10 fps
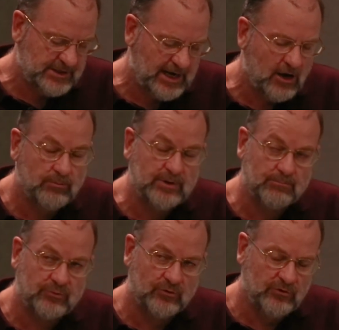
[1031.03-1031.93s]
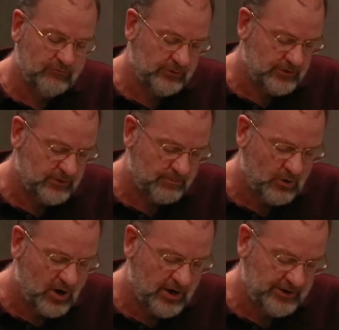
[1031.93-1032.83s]
it helped improve with the
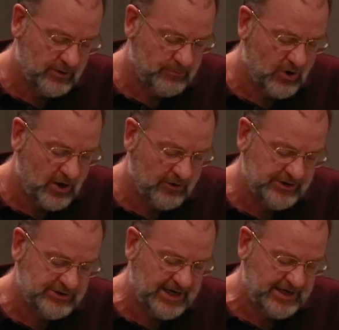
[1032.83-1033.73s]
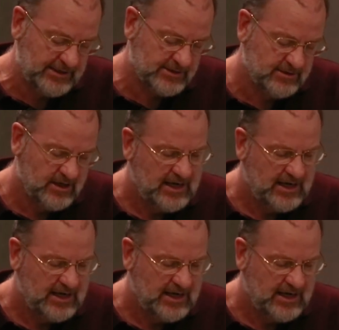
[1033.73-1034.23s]
priority settings.